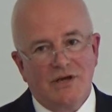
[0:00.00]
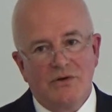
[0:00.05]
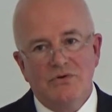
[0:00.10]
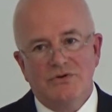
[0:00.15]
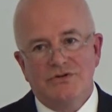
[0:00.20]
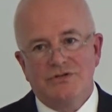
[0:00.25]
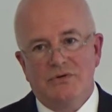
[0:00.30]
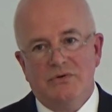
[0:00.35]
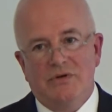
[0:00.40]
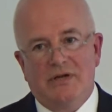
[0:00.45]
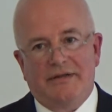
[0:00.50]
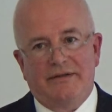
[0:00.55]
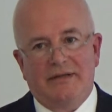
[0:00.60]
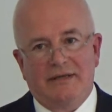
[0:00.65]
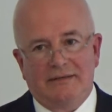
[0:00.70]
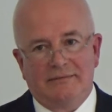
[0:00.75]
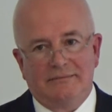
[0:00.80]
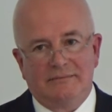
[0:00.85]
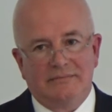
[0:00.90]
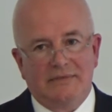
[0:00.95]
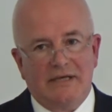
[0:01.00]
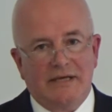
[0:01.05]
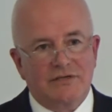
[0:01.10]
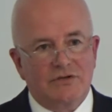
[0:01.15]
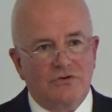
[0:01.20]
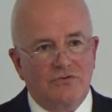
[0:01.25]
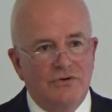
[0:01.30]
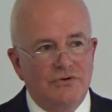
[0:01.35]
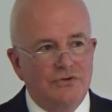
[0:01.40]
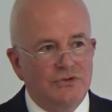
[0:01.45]
Don't do nothing.
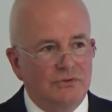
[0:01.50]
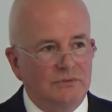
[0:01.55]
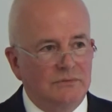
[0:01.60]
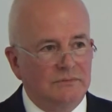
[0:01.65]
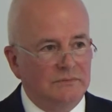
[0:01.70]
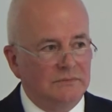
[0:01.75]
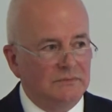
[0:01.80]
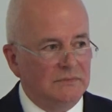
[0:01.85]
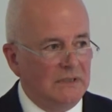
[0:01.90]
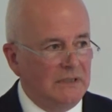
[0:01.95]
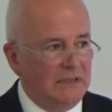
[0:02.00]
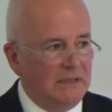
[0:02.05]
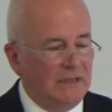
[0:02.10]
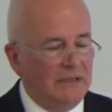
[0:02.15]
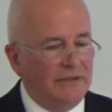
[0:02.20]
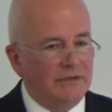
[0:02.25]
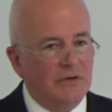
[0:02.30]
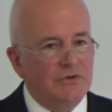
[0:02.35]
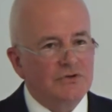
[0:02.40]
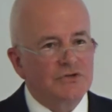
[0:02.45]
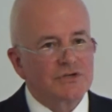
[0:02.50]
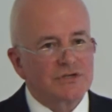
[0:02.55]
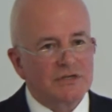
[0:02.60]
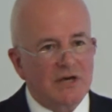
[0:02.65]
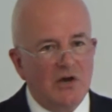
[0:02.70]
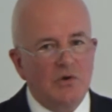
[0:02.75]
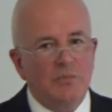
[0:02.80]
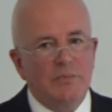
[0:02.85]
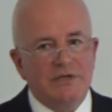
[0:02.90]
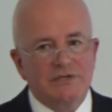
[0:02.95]
That's crucial. Don't just
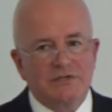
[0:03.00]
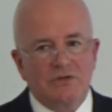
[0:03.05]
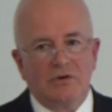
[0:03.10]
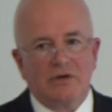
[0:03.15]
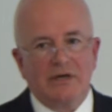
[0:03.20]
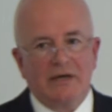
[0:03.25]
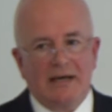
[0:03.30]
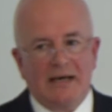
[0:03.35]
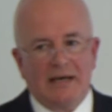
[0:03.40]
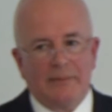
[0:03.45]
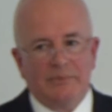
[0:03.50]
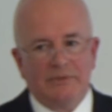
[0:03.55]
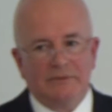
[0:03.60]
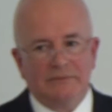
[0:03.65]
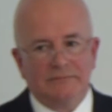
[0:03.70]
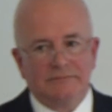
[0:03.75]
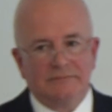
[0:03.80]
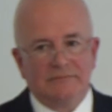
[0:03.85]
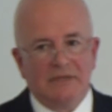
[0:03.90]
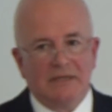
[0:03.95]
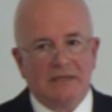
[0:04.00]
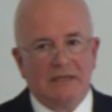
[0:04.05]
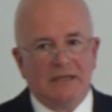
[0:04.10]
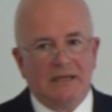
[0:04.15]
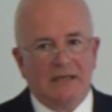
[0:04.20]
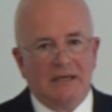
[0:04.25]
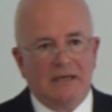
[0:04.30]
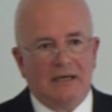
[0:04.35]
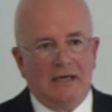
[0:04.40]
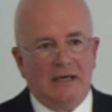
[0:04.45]
hope it's not going to happen.
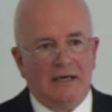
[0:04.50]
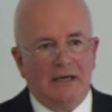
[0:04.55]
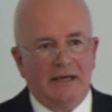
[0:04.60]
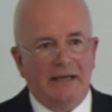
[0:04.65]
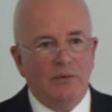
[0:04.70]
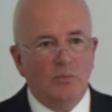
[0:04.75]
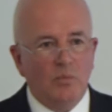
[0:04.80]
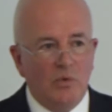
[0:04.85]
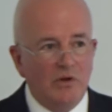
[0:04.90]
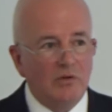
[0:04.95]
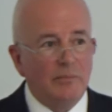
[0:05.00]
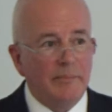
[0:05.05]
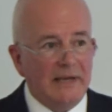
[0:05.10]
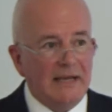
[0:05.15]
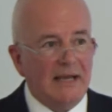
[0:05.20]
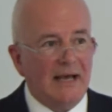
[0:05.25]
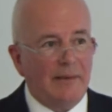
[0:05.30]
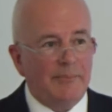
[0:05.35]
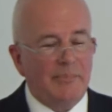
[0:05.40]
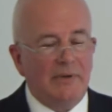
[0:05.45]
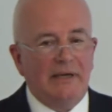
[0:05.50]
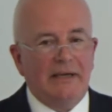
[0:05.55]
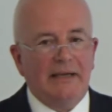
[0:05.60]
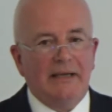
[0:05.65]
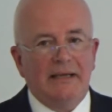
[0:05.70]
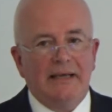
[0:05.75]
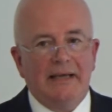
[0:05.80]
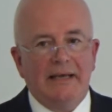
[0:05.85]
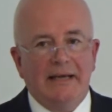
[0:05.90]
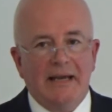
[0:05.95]
It will be
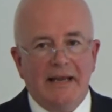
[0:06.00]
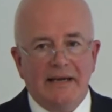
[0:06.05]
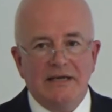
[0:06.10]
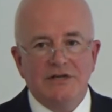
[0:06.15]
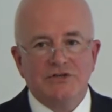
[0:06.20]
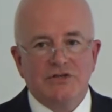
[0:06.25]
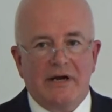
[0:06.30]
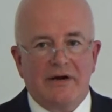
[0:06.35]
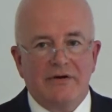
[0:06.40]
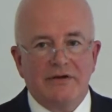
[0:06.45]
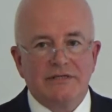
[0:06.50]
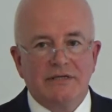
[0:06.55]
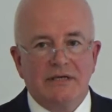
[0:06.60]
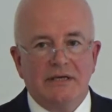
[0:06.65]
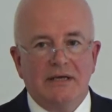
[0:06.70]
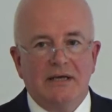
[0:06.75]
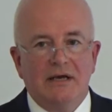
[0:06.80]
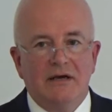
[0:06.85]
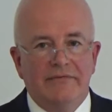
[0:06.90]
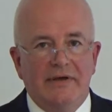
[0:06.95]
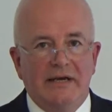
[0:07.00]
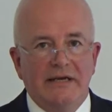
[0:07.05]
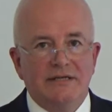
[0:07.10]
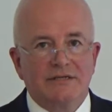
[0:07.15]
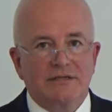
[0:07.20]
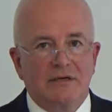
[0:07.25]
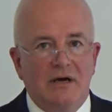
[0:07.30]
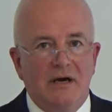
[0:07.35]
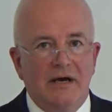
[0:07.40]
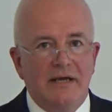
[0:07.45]
happening in any charity of any
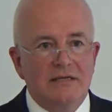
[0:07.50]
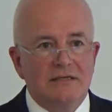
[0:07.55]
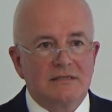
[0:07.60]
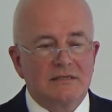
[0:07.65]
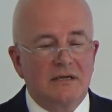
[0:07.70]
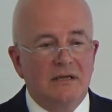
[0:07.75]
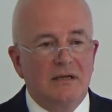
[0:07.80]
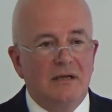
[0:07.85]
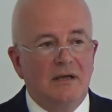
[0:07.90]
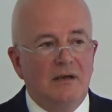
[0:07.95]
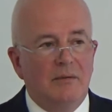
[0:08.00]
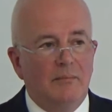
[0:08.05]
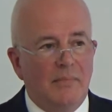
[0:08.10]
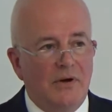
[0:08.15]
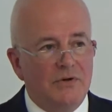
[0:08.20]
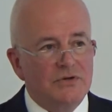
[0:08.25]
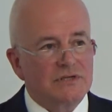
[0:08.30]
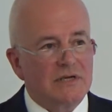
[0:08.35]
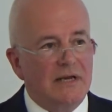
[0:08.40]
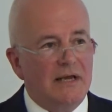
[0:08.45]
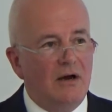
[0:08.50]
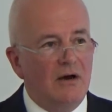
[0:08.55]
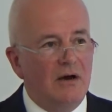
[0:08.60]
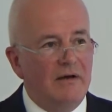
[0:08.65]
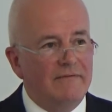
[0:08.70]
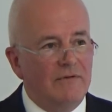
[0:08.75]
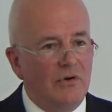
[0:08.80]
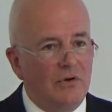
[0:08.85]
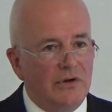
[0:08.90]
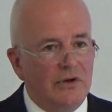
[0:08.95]
size, mostly
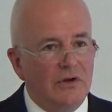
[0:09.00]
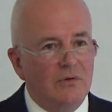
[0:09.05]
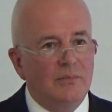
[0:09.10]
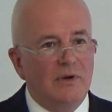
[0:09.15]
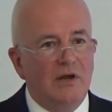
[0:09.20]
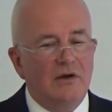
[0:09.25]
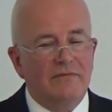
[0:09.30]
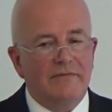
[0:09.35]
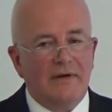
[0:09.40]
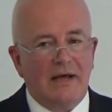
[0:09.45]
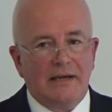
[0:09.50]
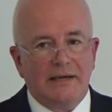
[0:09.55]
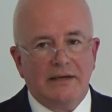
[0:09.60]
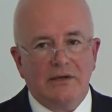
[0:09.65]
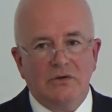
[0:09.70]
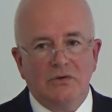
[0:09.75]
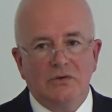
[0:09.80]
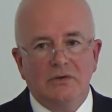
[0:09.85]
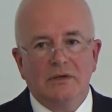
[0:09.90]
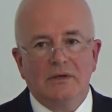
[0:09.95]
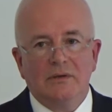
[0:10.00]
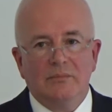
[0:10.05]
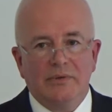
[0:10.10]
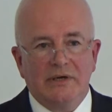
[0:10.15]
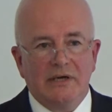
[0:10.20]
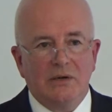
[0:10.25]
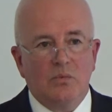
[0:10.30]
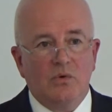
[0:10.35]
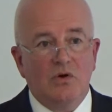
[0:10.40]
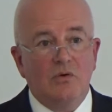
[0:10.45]
high volume, low value,
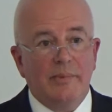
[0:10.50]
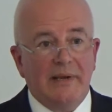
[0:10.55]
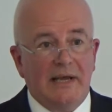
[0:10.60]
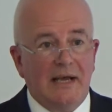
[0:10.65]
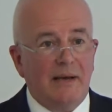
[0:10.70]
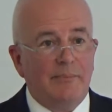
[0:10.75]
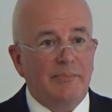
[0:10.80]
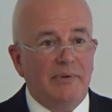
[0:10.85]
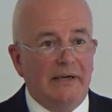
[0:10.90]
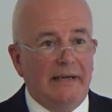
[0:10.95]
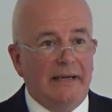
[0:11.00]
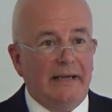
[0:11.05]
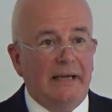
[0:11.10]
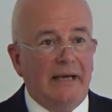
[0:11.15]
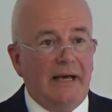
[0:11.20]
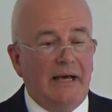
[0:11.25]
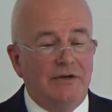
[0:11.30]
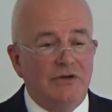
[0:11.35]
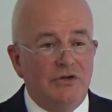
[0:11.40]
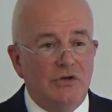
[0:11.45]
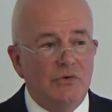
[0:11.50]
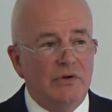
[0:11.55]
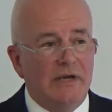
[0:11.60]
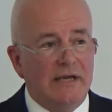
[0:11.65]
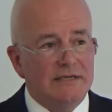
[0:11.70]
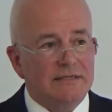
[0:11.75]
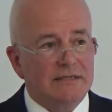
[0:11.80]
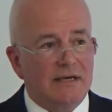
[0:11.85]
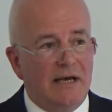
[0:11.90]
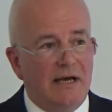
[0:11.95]
but it will be happening and you
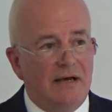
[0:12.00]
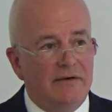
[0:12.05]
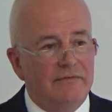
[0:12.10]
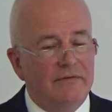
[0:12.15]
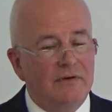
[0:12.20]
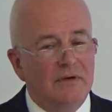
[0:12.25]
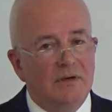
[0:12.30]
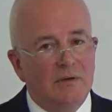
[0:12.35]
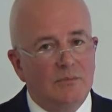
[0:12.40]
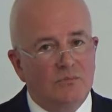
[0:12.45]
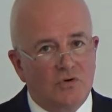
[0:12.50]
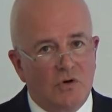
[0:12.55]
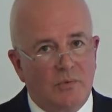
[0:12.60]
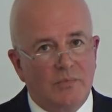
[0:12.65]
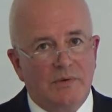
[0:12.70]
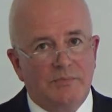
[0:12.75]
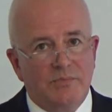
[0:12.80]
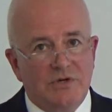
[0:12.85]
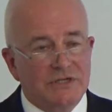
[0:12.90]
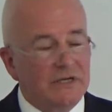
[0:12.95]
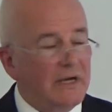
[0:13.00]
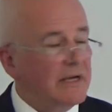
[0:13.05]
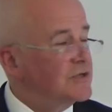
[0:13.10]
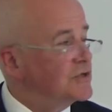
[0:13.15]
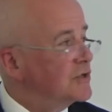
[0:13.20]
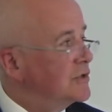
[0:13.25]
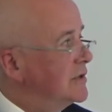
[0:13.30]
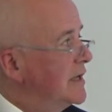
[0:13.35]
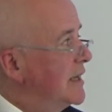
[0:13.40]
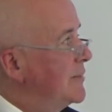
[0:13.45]
need to have proper
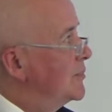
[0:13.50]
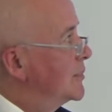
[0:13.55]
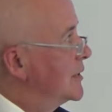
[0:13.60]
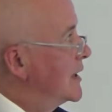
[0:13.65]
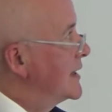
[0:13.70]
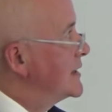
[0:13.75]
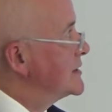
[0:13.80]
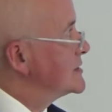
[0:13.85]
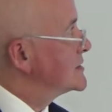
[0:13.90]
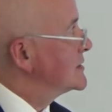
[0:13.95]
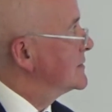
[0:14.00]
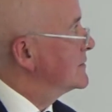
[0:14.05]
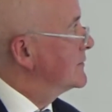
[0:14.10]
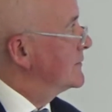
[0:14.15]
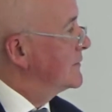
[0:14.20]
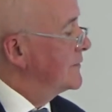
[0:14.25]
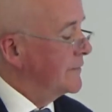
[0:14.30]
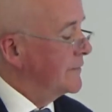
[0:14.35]
protection in place.